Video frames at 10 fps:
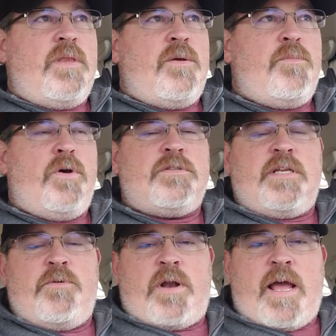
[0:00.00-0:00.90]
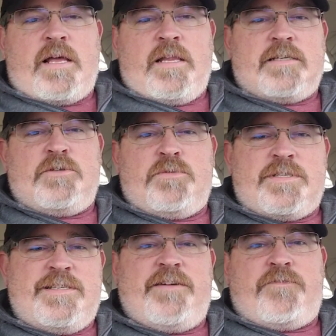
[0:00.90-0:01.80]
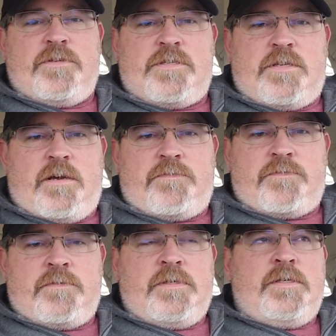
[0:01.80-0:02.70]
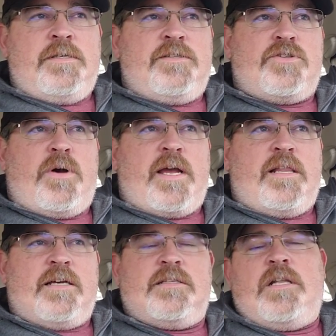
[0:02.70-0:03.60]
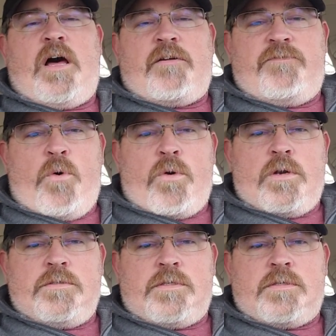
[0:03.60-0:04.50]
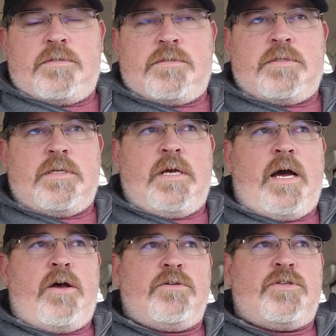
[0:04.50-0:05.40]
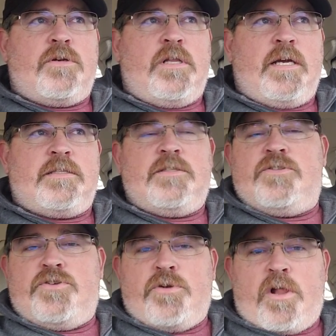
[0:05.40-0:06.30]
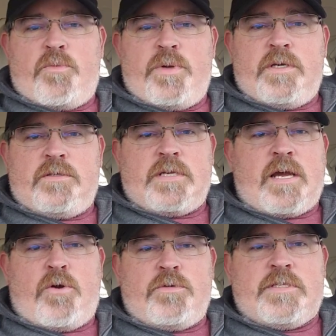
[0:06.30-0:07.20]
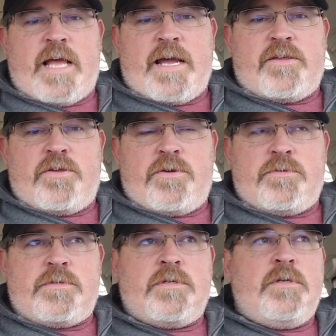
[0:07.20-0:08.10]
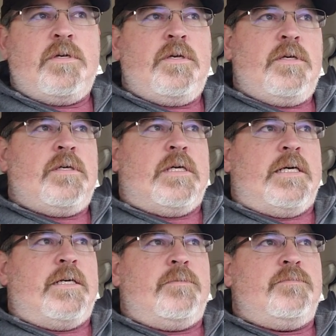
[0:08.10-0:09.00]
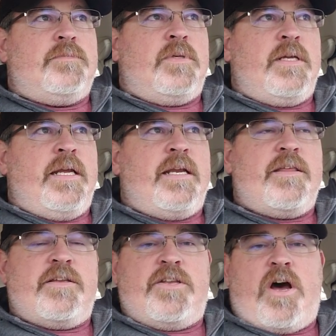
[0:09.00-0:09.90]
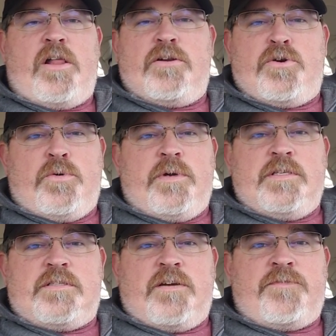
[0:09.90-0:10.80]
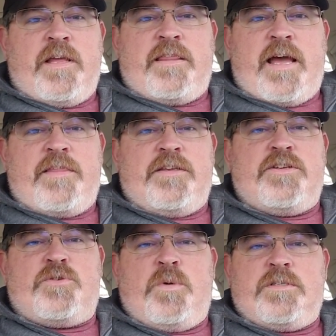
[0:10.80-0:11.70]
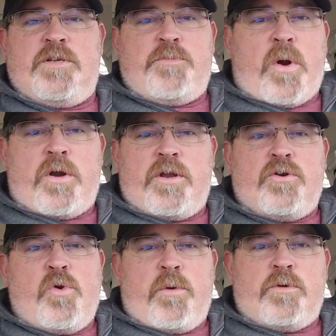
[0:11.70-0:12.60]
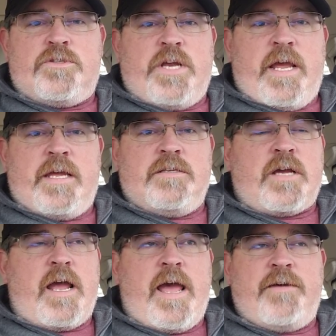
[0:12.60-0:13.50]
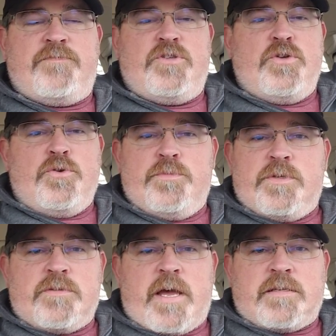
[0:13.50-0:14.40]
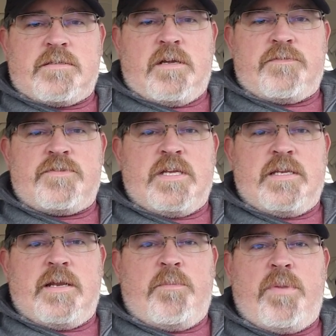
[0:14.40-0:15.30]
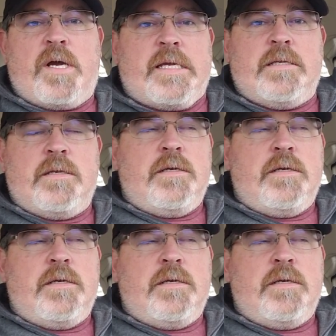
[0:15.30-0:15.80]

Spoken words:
mostly what I collected was different stuff. So I collected a lot of foreigns. I also collected the $2 bills. I got a whole stack of those. Any of the dollar coins, stuff like that just wasn't part of your normal change. I have tubes of that stuff sitting in a bucket.